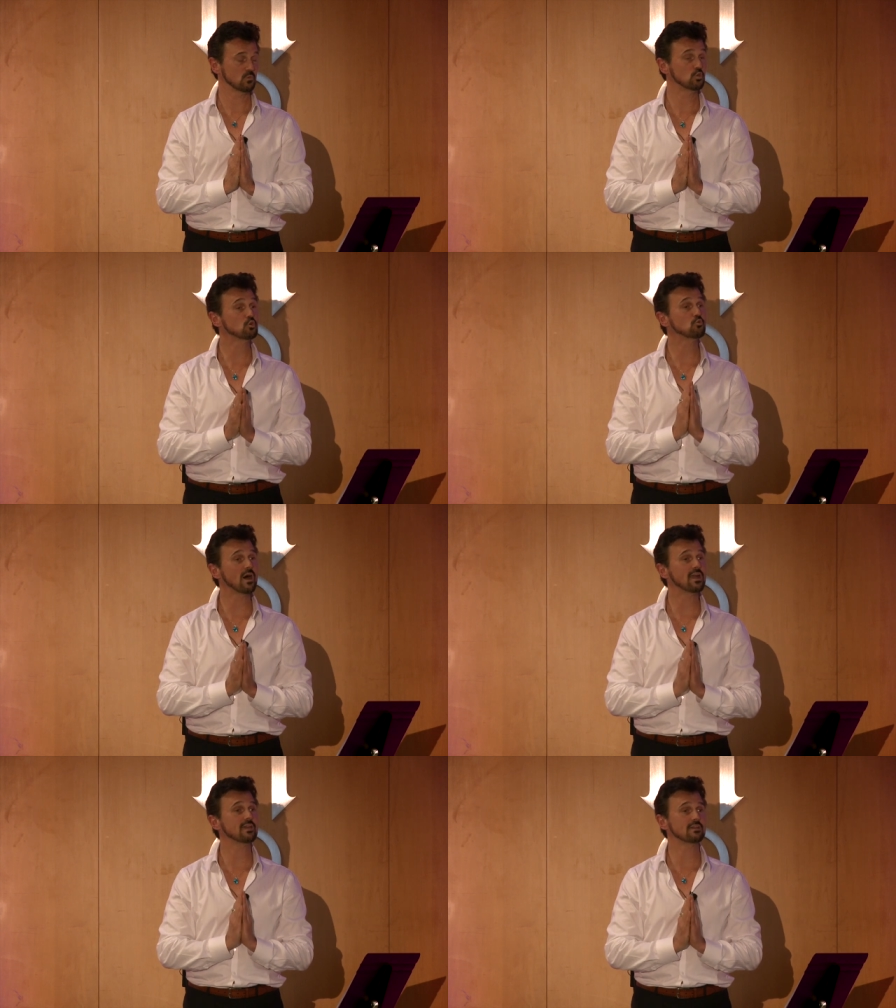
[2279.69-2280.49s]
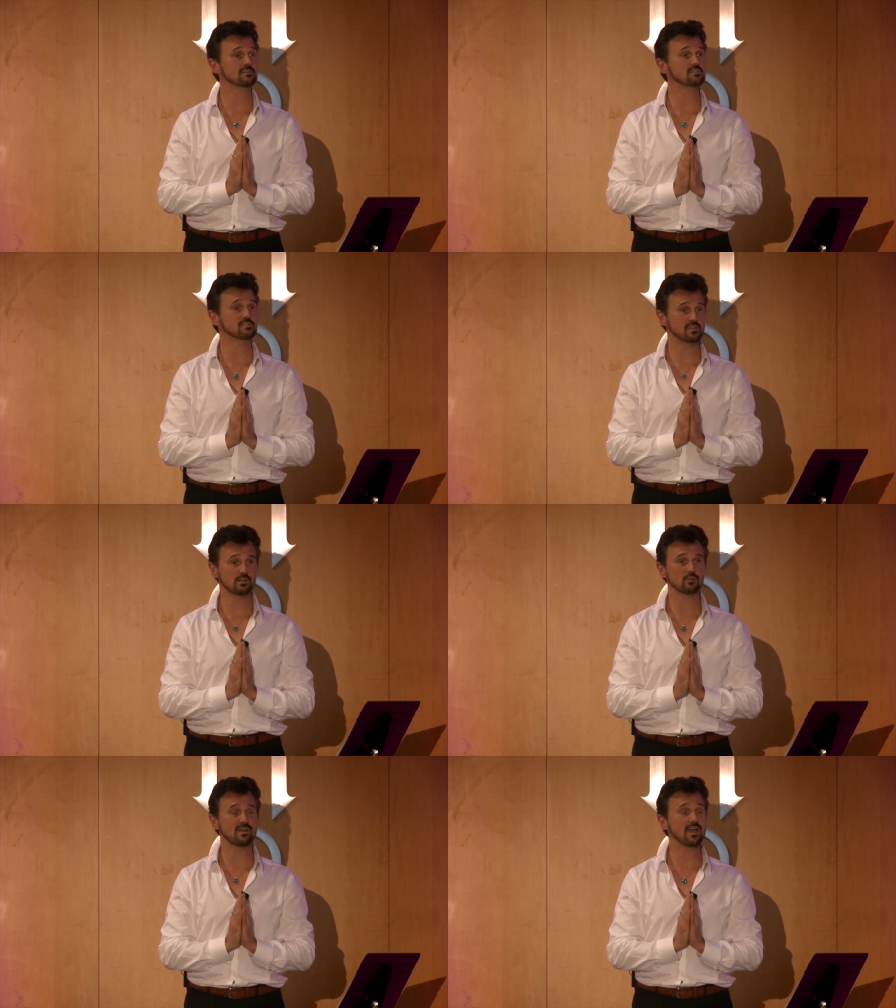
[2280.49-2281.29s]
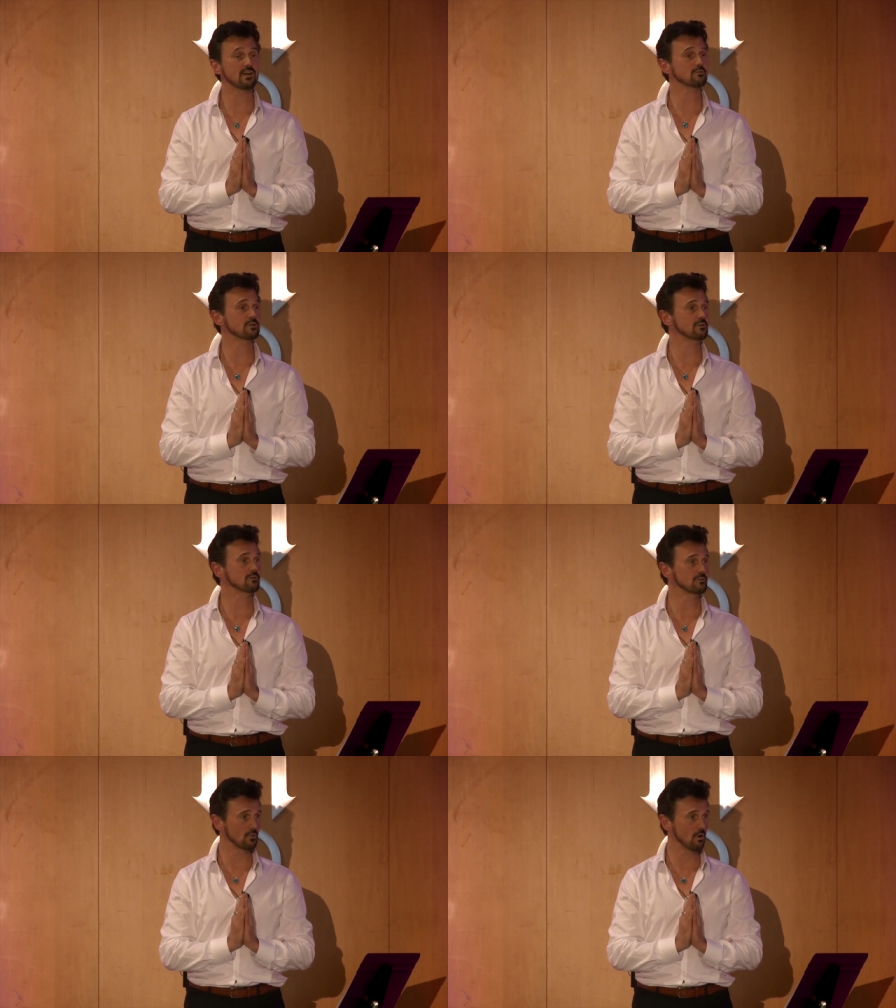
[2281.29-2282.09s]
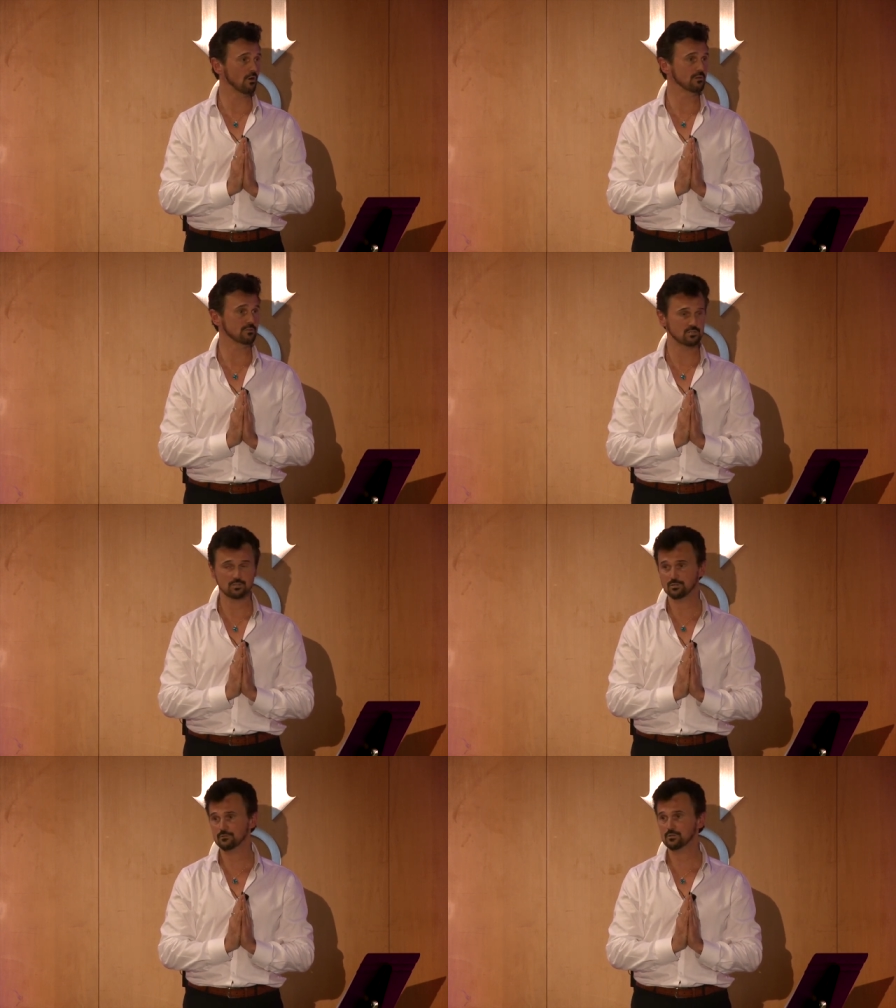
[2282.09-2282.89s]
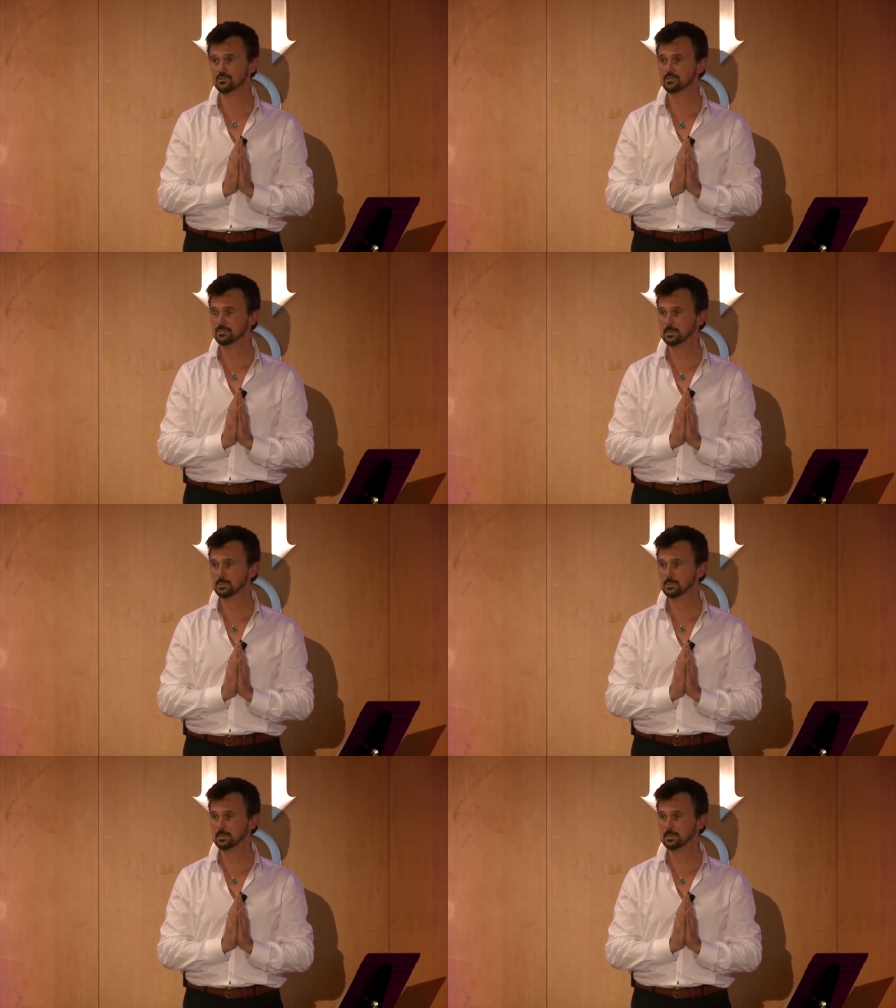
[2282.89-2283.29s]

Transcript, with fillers: You're right in the center of every law in this universe.